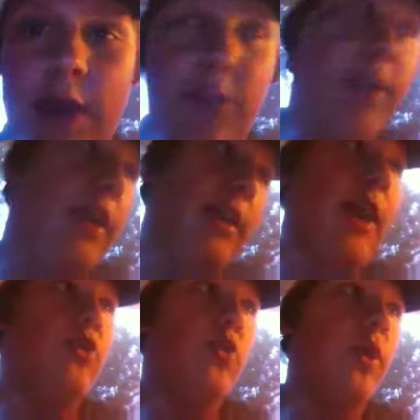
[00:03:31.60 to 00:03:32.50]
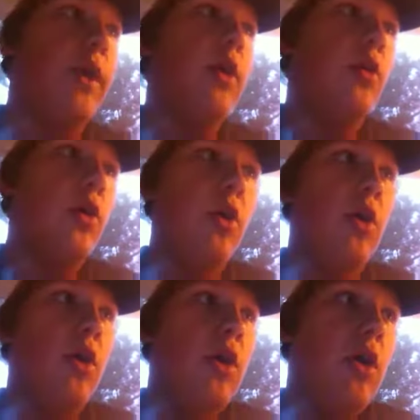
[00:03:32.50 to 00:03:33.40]
as he did last week
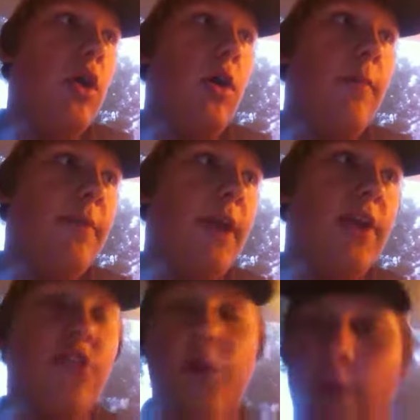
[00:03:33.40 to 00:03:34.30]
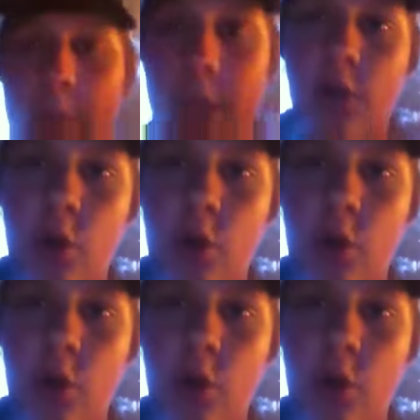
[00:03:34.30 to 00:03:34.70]
against UAB